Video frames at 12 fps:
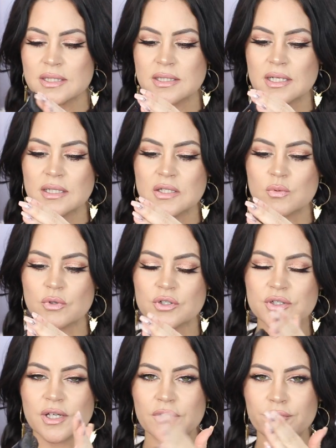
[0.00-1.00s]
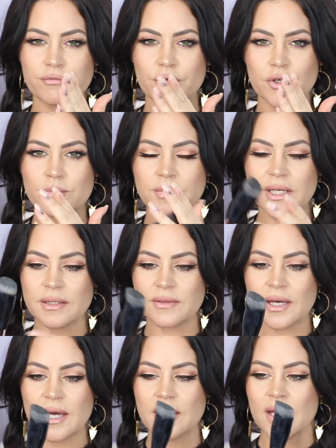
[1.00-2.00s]
a sense, where it's like firm
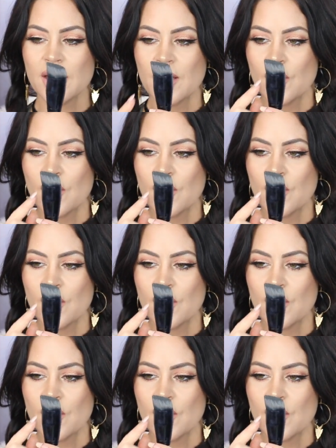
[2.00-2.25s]
like that.